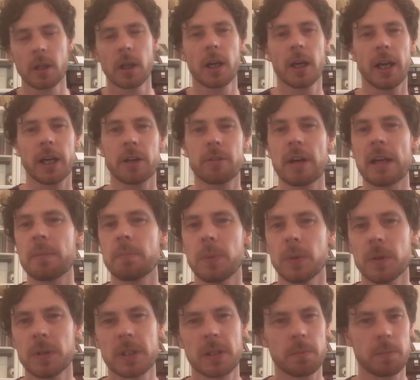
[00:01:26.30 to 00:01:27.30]
A great
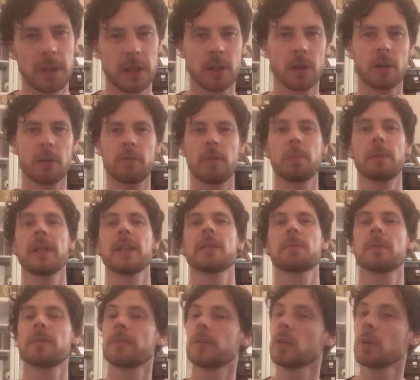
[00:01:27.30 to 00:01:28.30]
boost, but not a
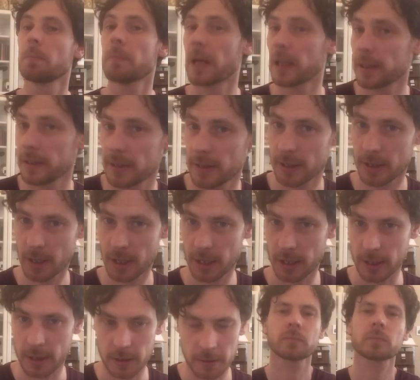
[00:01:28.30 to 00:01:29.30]
replacement for your balanced
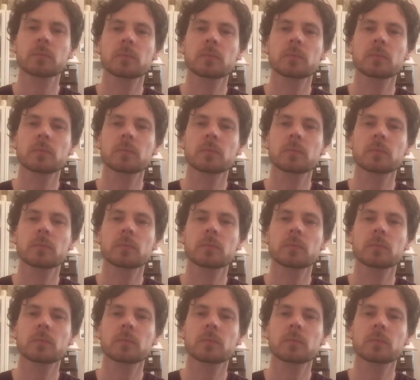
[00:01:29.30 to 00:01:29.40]
diet.